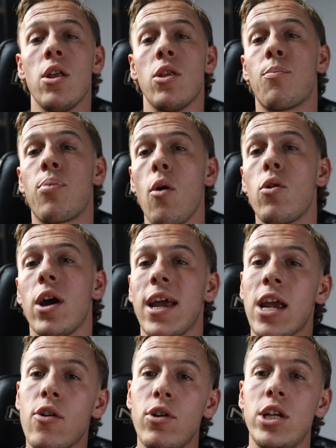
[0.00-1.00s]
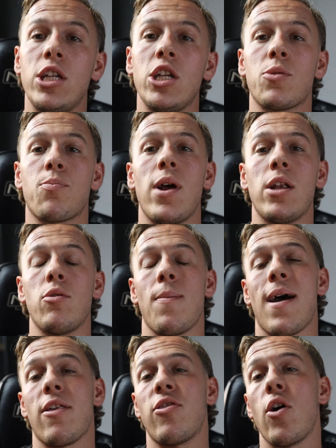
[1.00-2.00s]
the broker increased his spread to
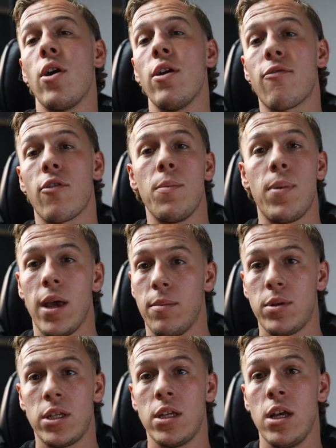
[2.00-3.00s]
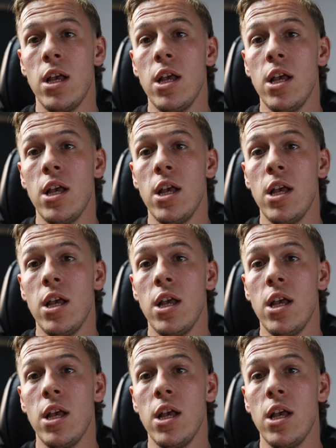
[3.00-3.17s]
about 33 pips.